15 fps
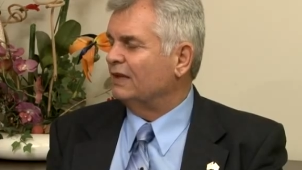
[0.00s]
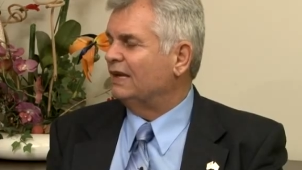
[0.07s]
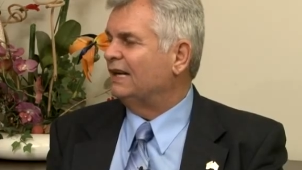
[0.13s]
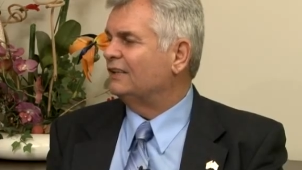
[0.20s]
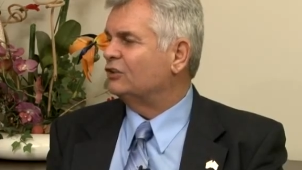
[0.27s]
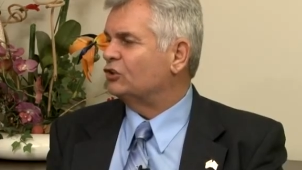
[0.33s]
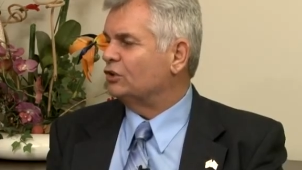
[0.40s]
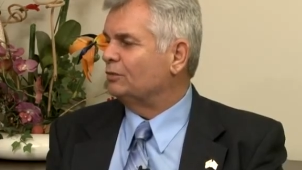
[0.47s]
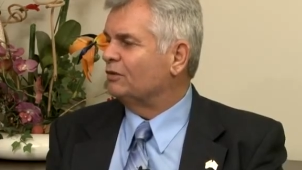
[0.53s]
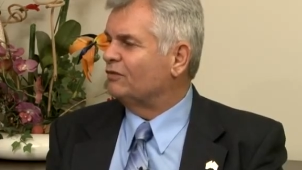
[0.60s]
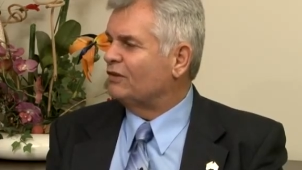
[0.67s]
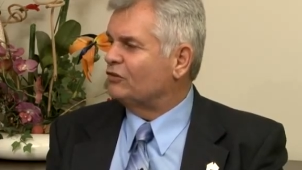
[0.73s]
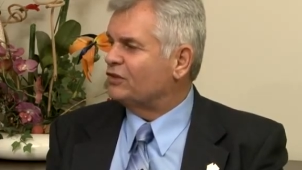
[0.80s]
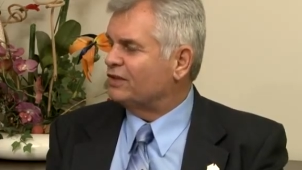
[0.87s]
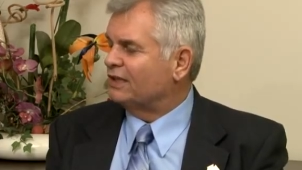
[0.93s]
And on top of
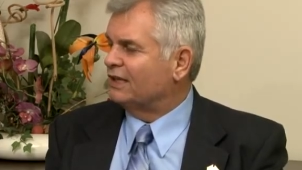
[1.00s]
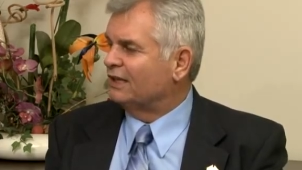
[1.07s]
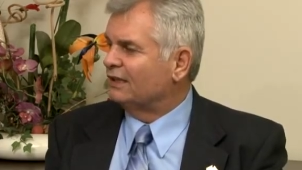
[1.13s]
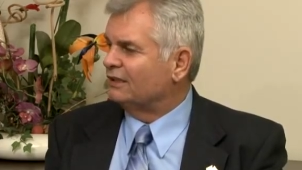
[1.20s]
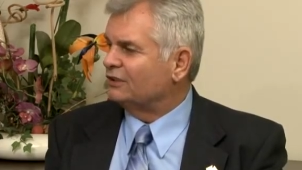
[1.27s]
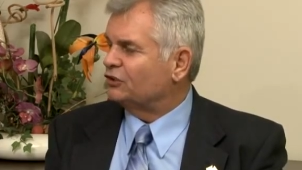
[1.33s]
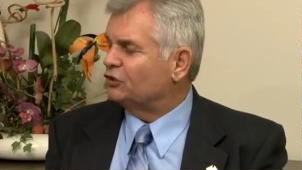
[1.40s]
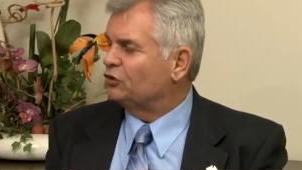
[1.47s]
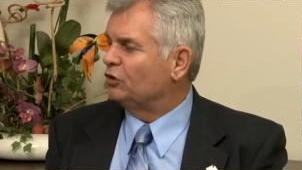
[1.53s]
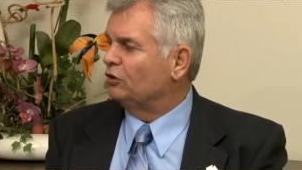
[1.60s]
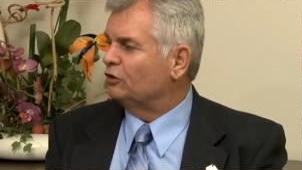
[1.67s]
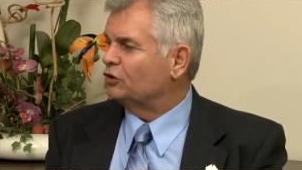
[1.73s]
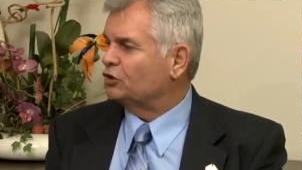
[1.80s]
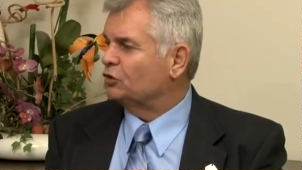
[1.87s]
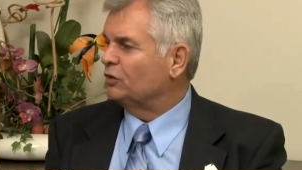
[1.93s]
everything else, you're
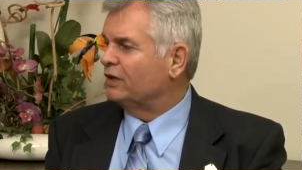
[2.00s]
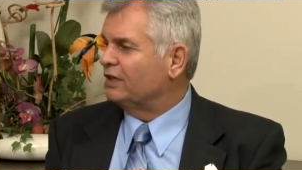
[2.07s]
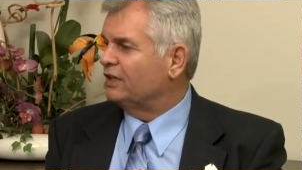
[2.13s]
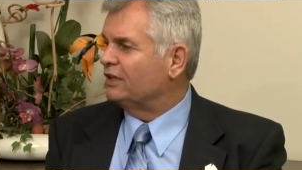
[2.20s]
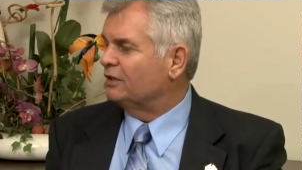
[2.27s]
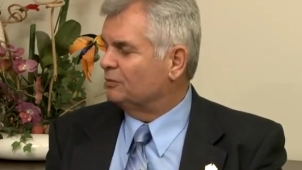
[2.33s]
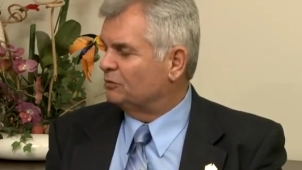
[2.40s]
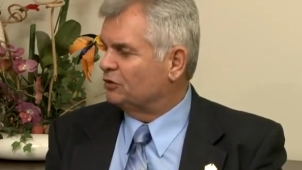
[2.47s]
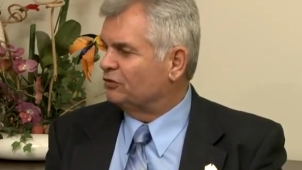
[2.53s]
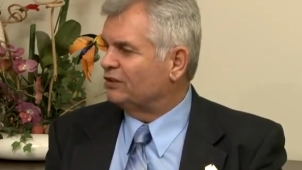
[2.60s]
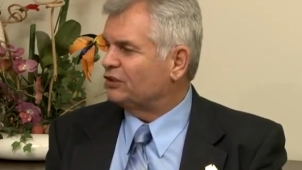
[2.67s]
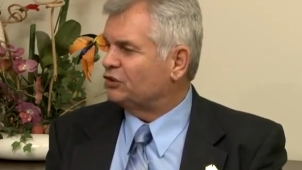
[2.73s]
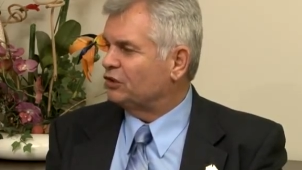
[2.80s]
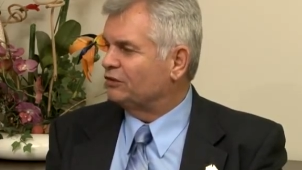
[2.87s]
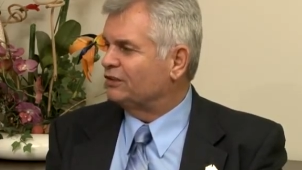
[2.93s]
also a
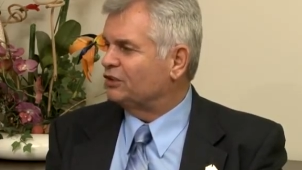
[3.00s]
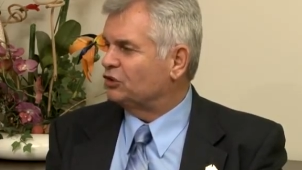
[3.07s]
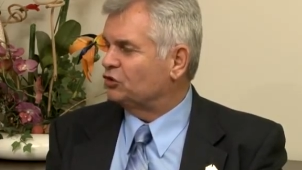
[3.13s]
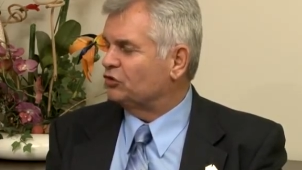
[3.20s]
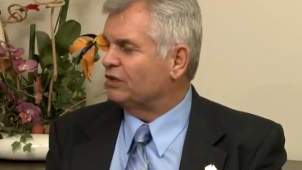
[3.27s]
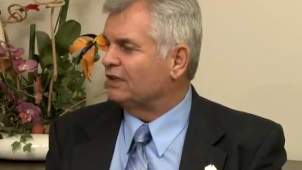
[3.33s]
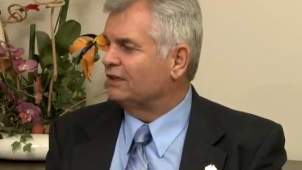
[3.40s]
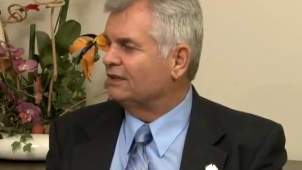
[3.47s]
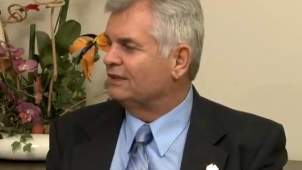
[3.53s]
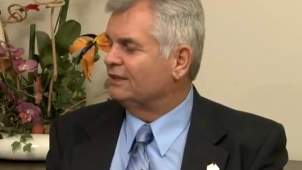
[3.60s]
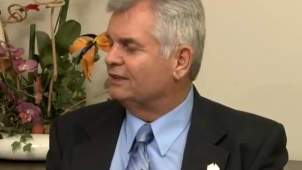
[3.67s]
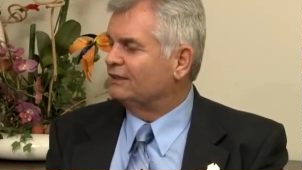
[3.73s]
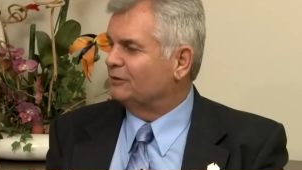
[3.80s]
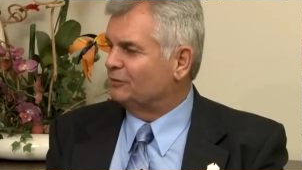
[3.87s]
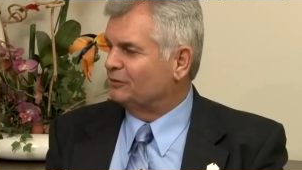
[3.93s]
professor of history.
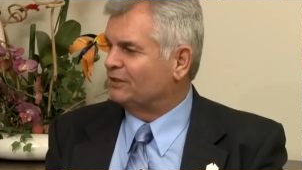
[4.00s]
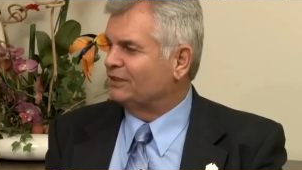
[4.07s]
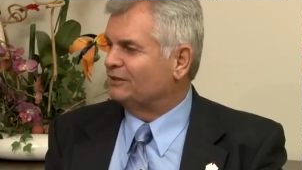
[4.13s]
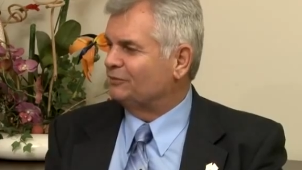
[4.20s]
So. Oh